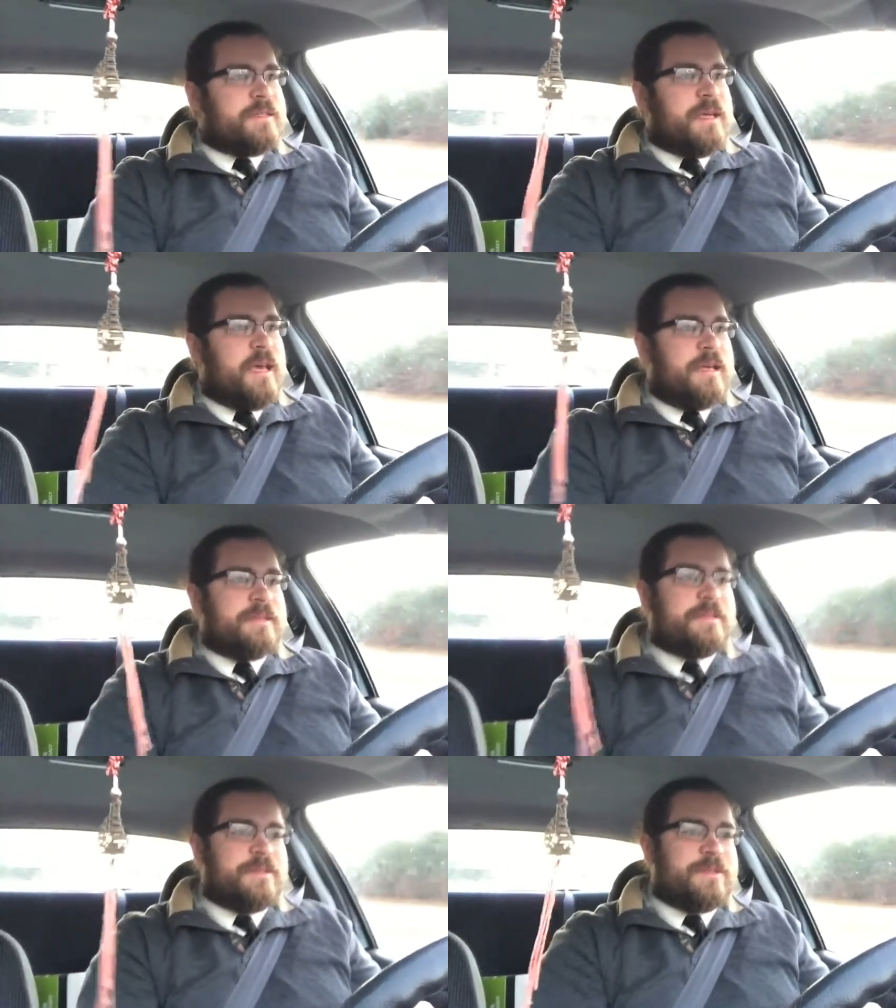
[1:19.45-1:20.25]
And
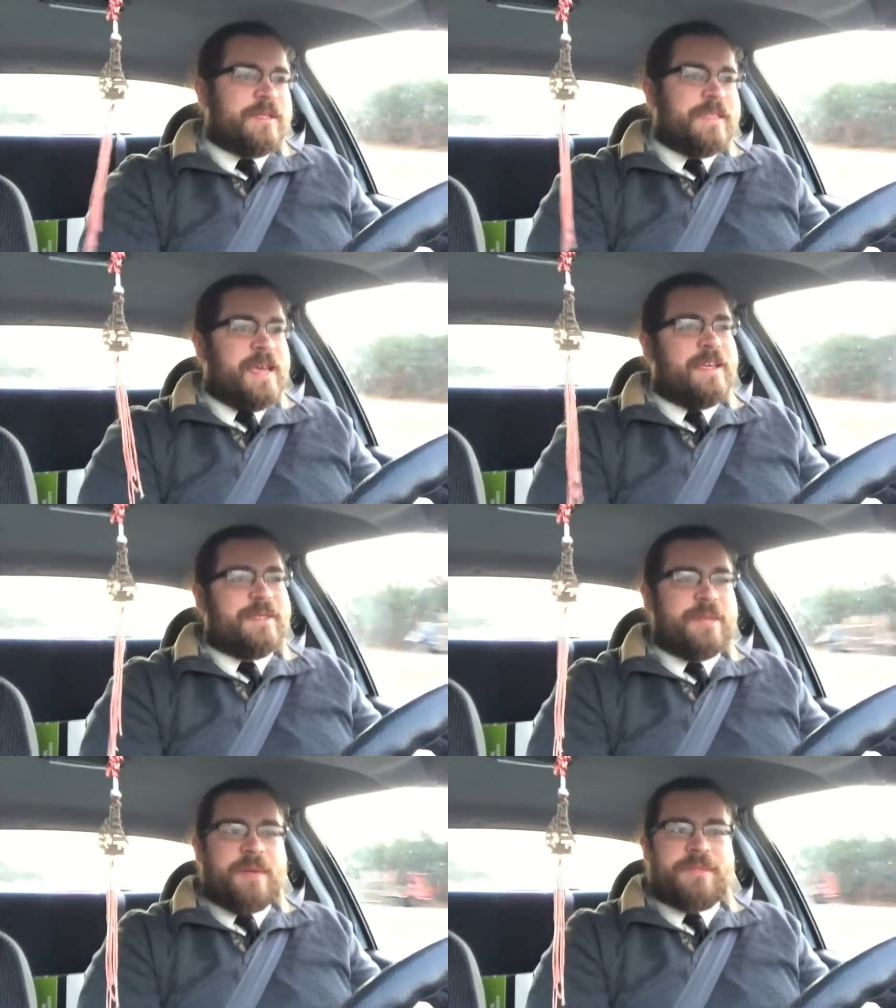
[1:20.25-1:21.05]
because,
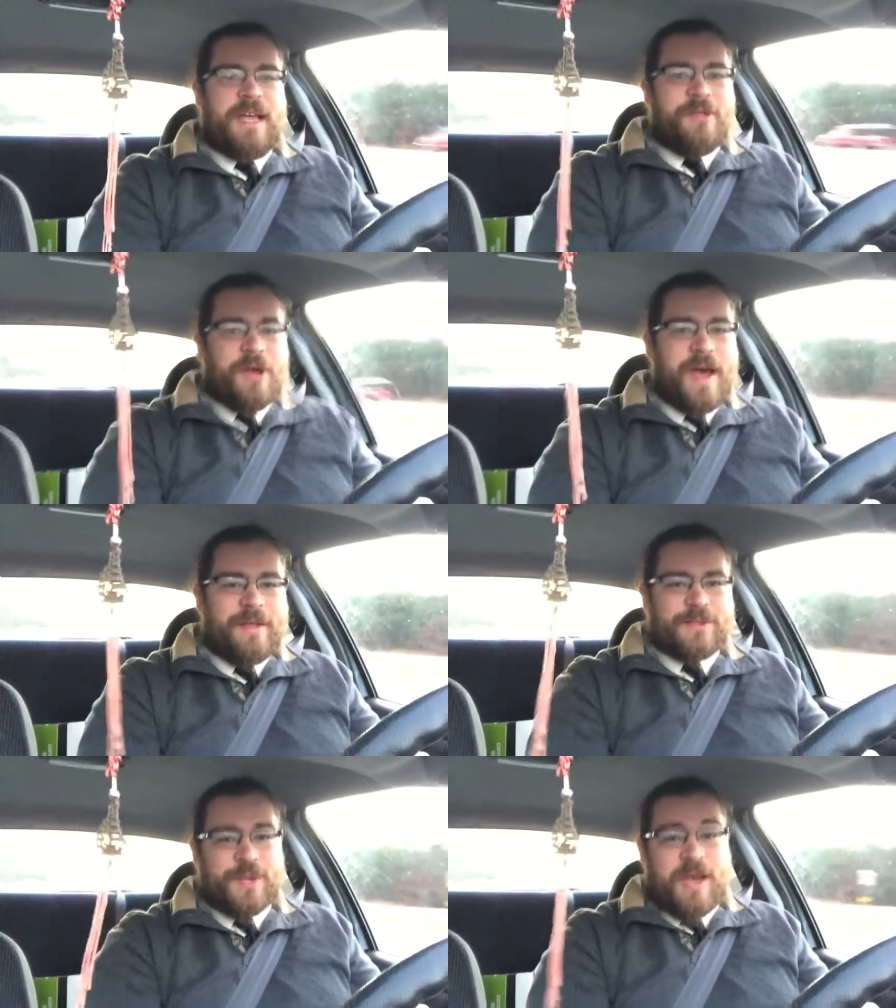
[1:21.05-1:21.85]
sometimes that Long
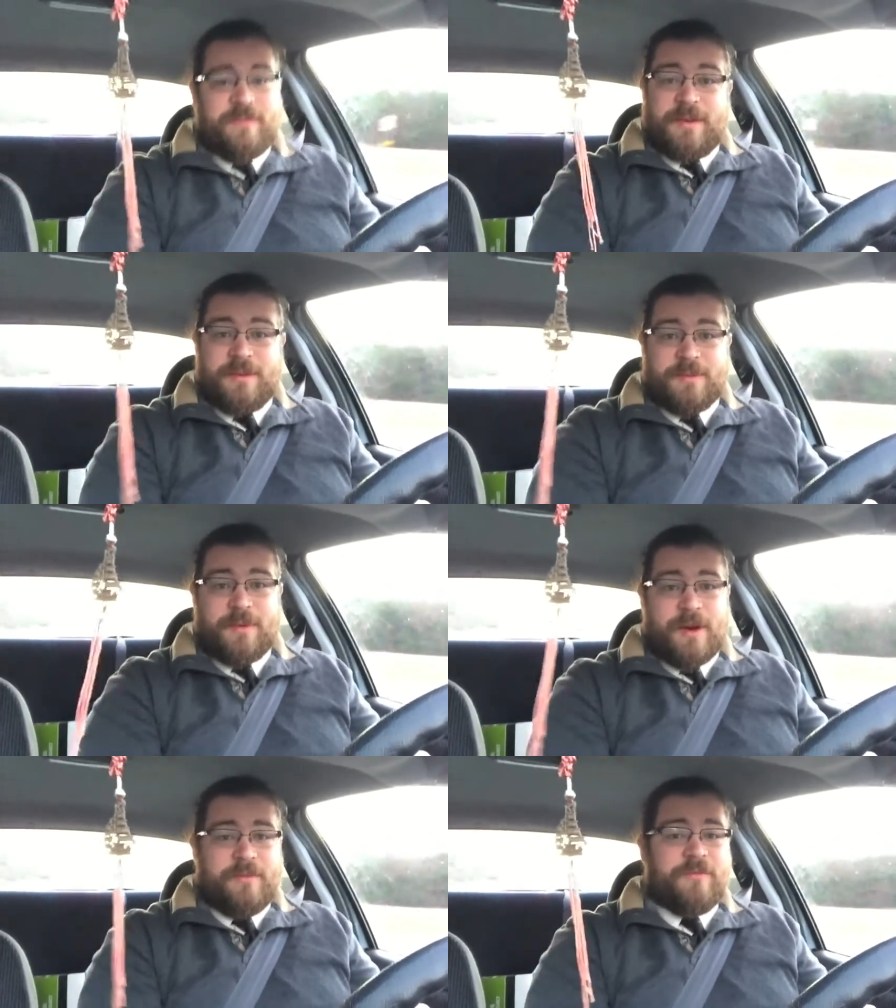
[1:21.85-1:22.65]
Island traffic,
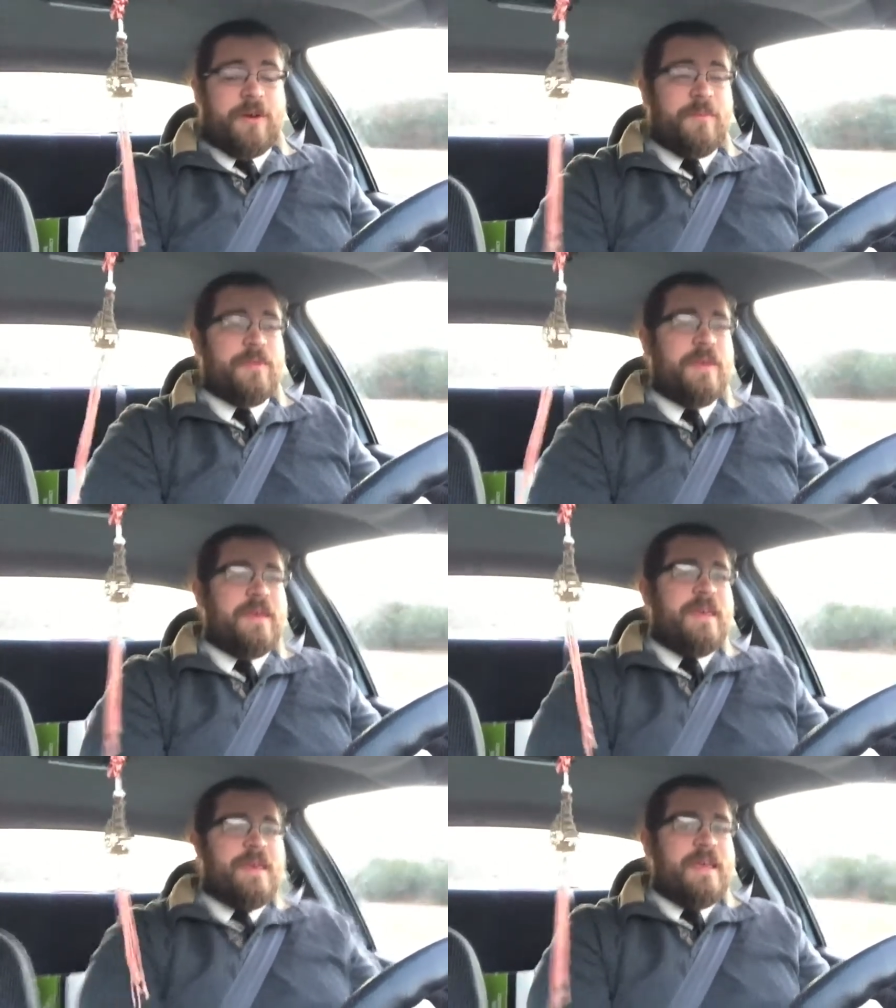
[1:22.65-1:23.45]
where I'm from,
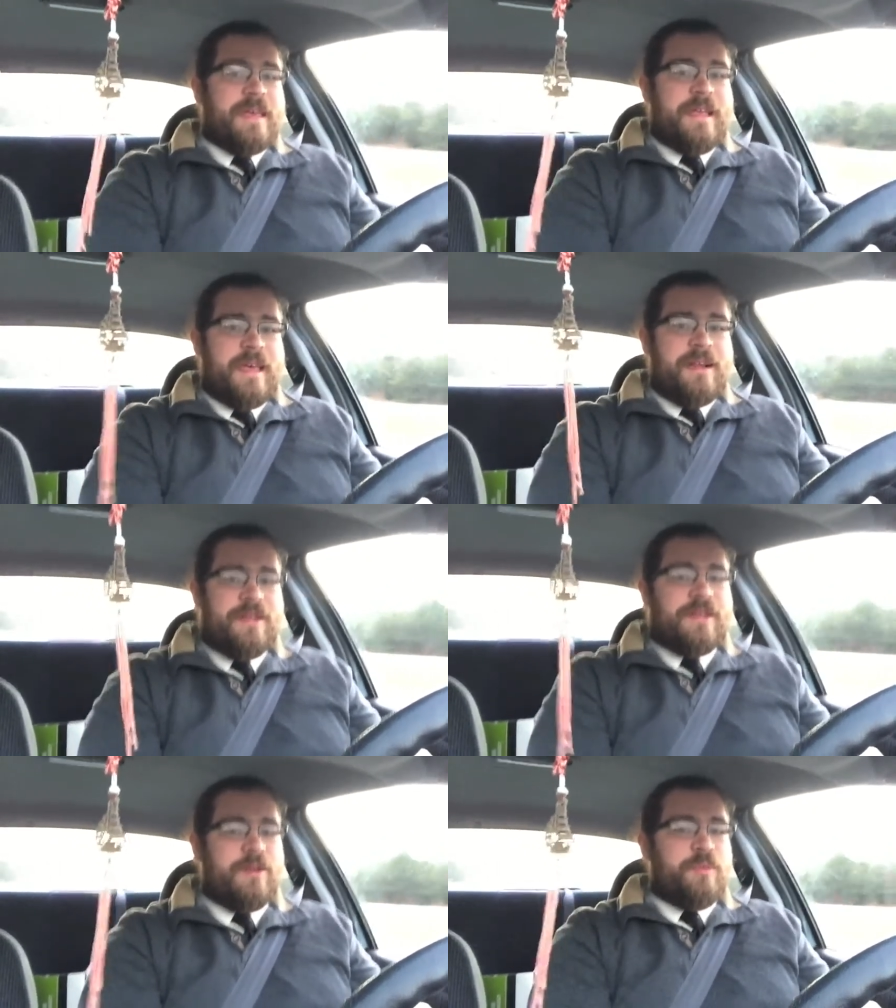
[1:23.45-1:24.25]
can get a
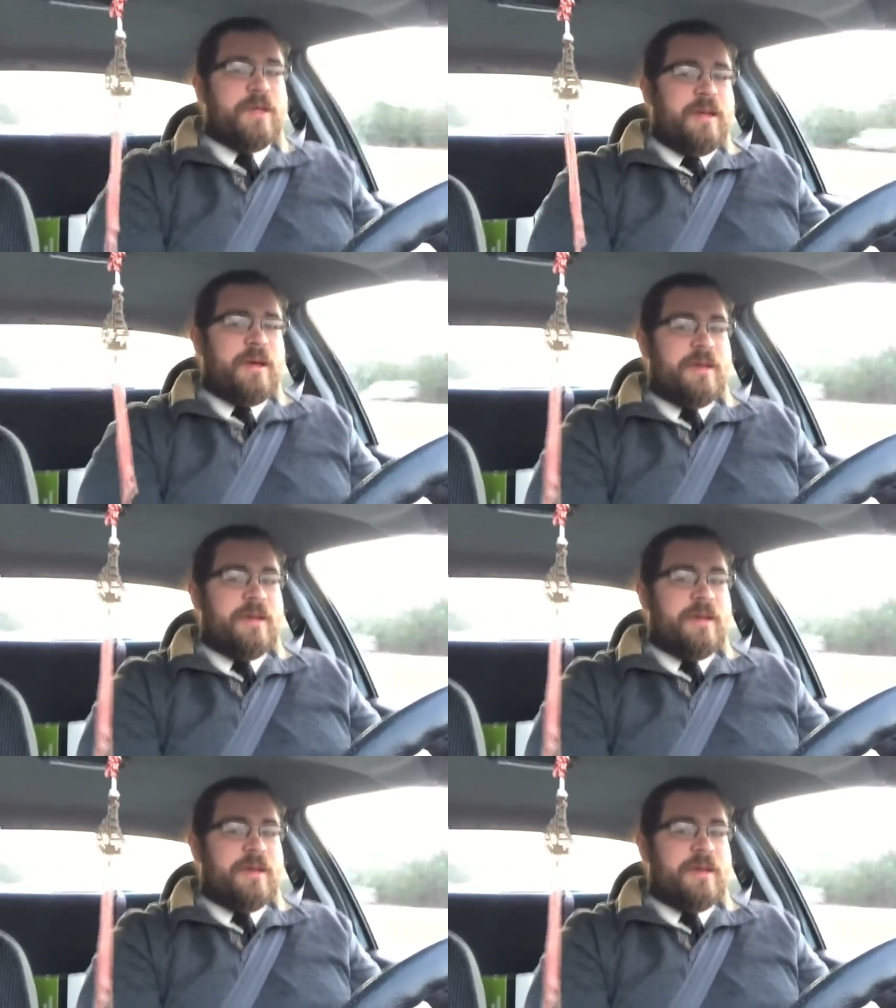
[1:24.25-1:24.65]
little bit